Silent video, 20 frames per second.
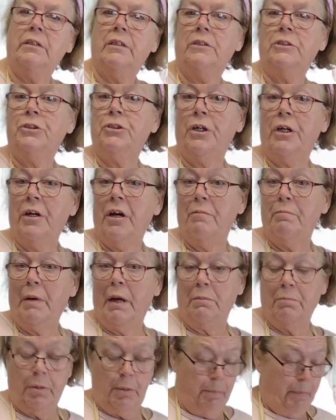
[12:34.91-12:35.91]
should have
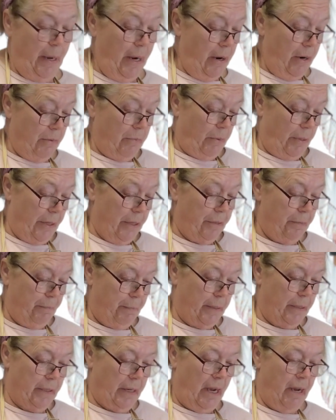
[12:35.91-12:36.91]
been prepared with,
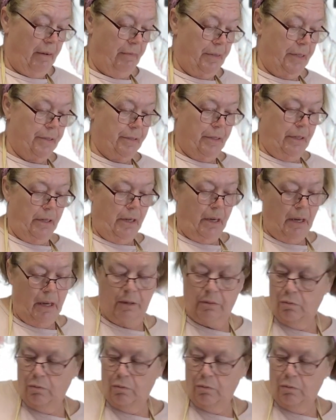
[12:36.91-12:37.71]
but obviously I